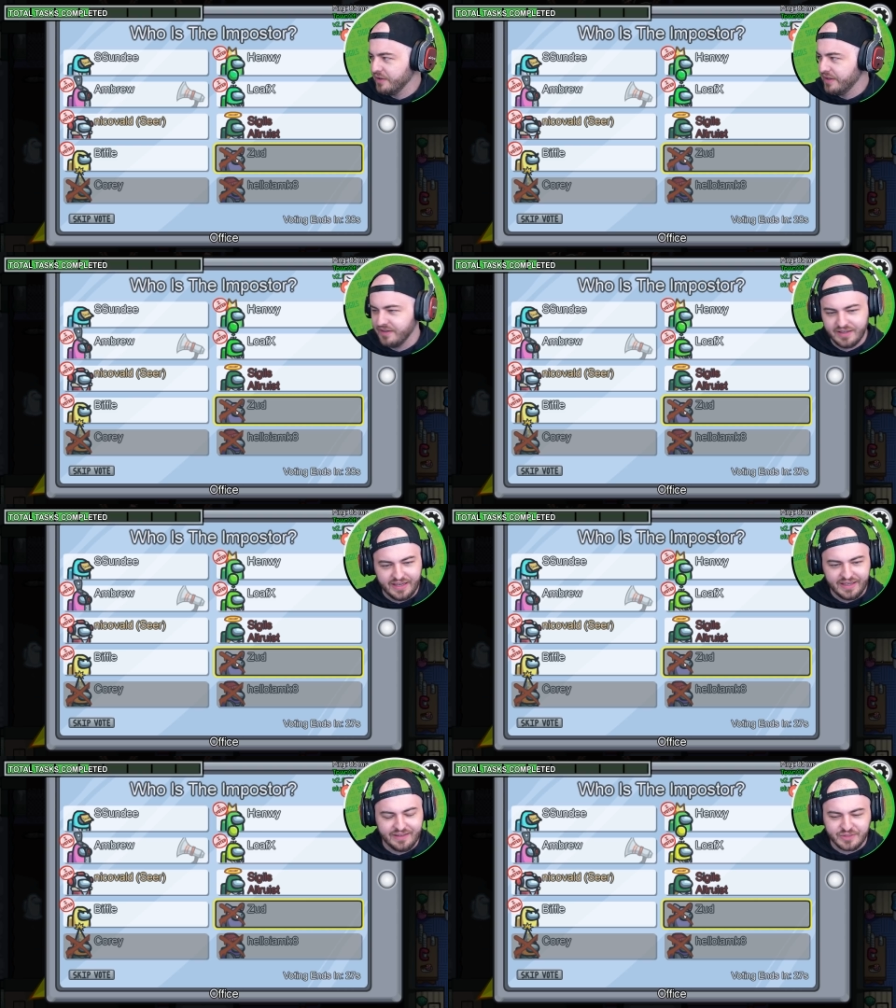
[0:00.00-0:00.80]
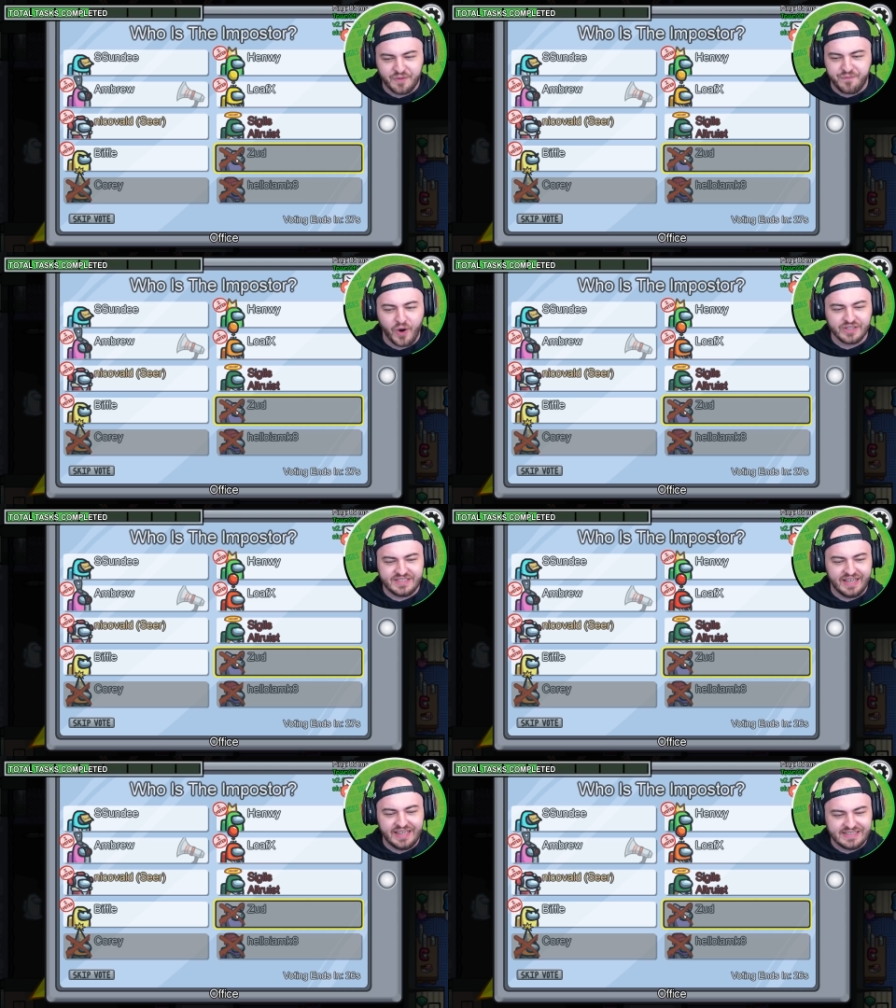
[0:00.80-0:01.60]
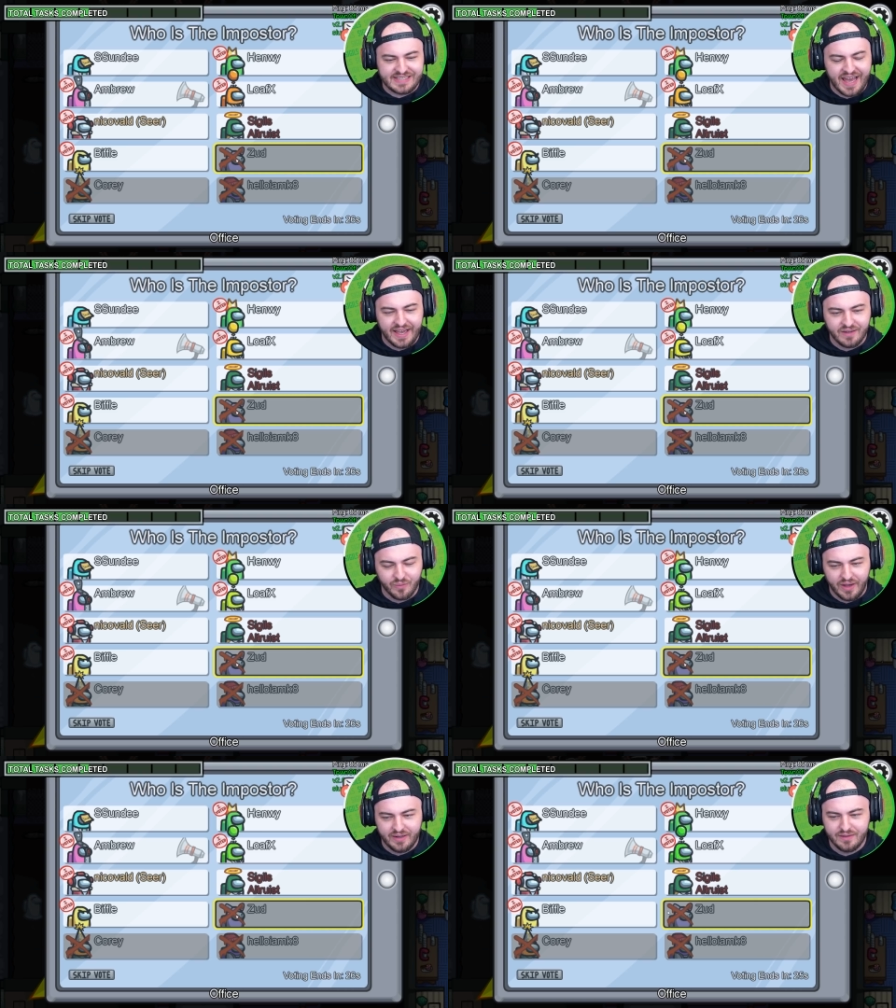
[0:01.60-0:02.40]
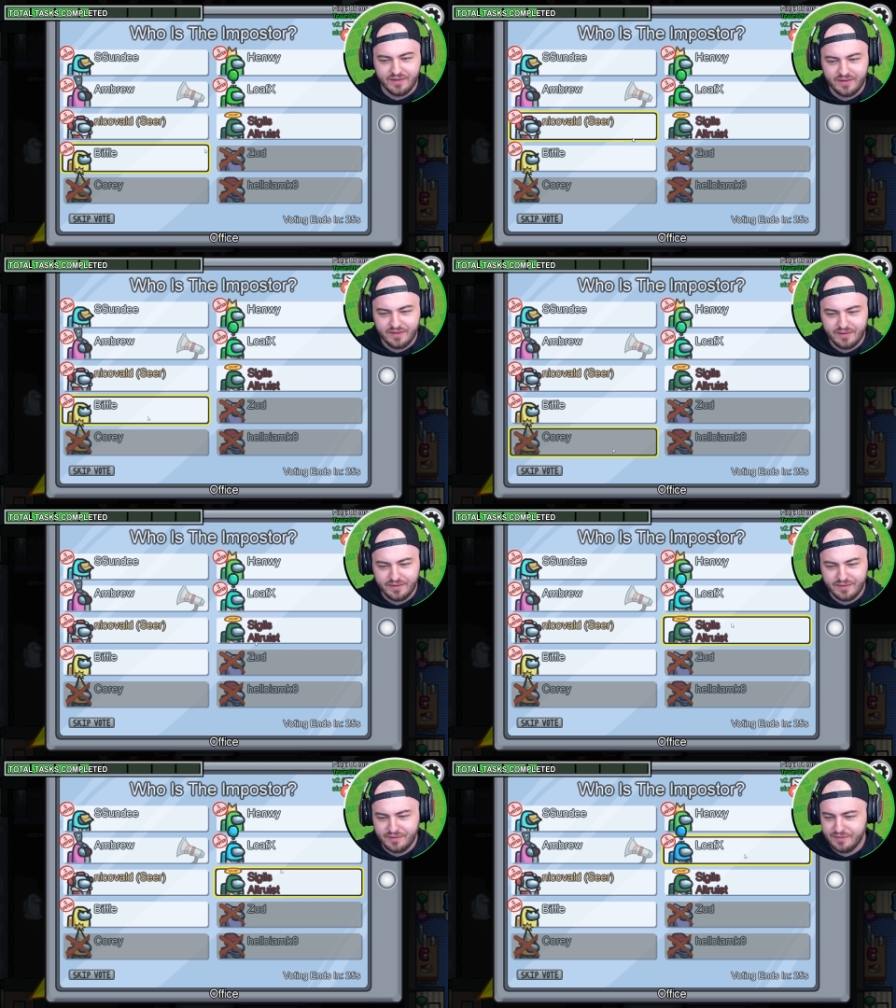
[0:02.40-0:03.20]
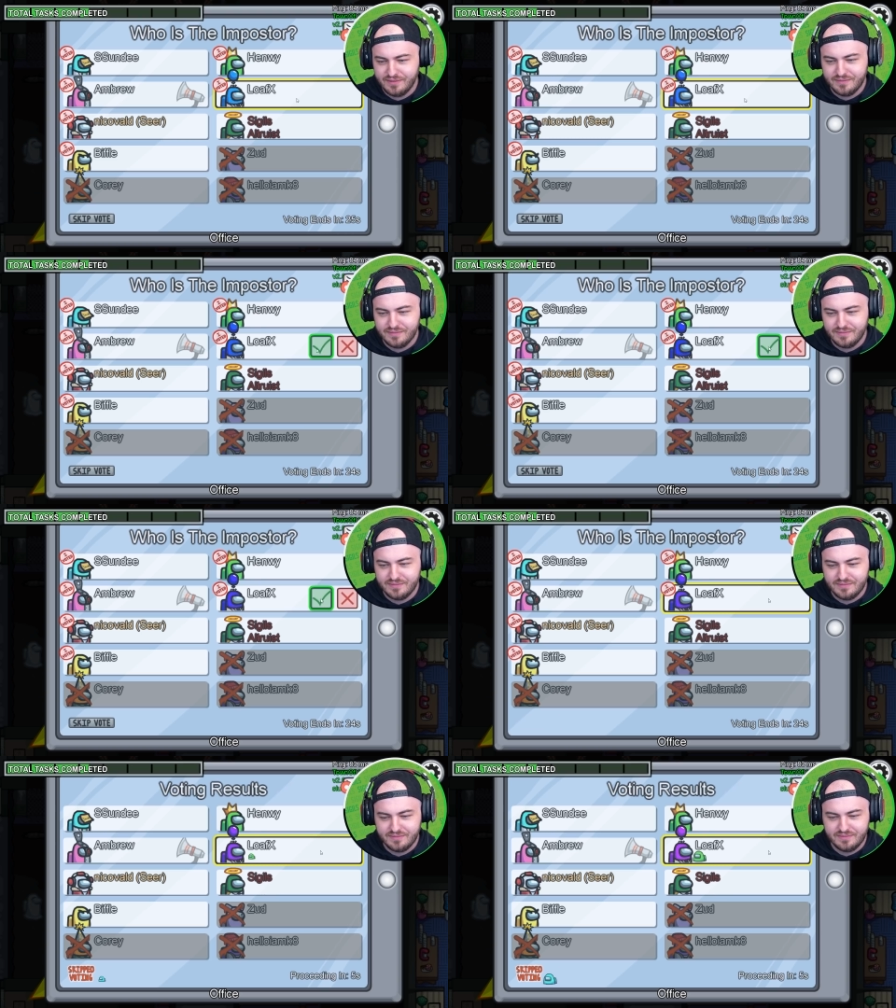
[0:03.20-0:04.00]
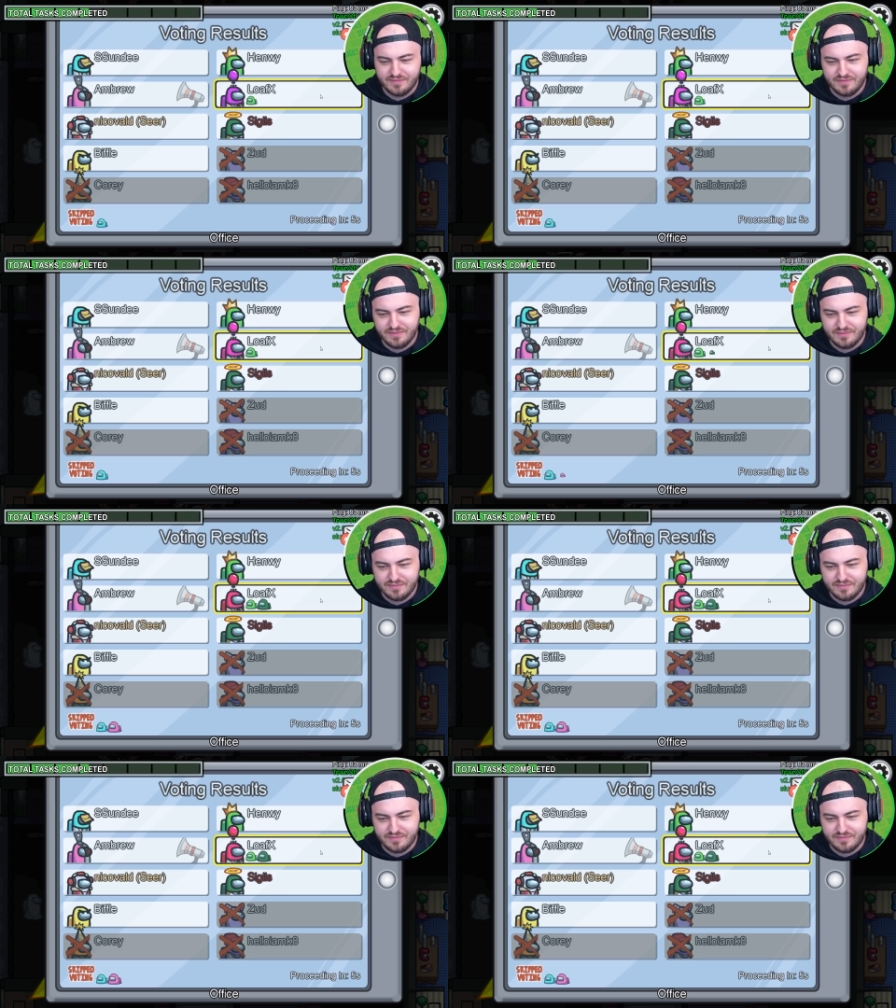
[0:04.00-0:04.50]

Wait, yeah, what? who is? First Loaf? thing he said. What? I'm confused.